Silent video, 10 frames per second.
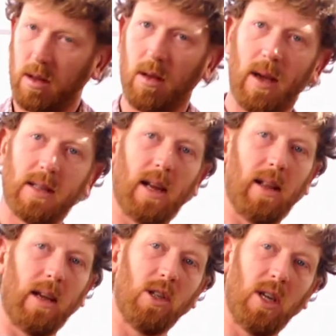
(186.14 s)
it makes kind
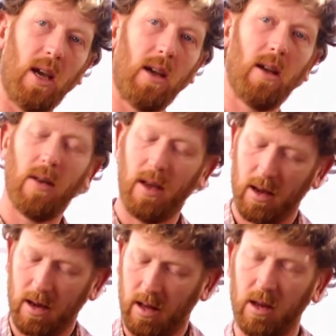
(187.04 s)
of like a J, and
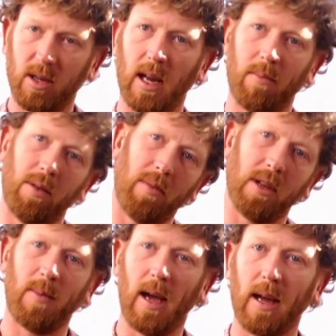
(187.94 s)
then you just kind of plumb
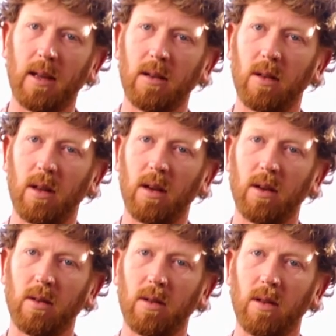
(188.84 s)
this back into
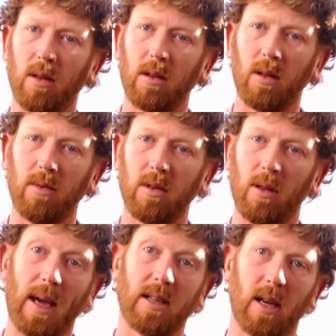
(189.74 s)
the to the, the to the
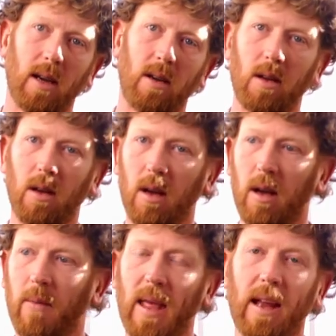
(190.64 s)
back side,
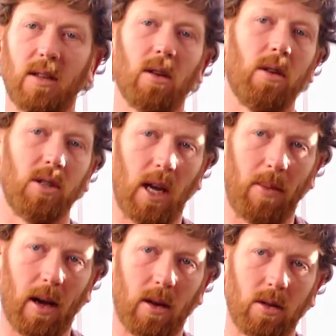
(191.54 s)
and it's called a
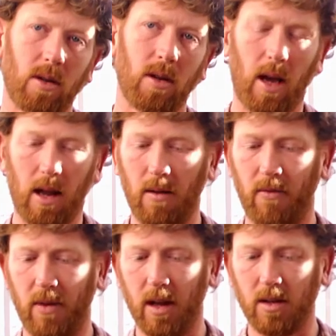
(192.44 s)
J-pouch, and it
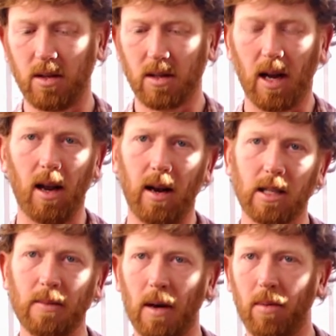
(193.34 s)
fits kind of
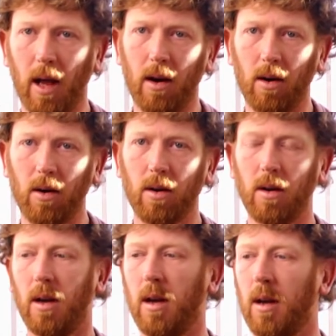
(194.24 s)
next to my bladder.
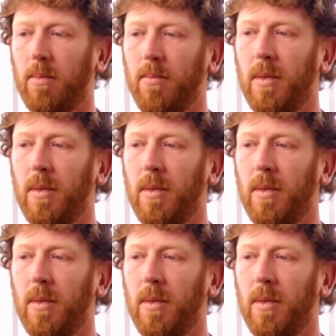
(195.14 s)
Um,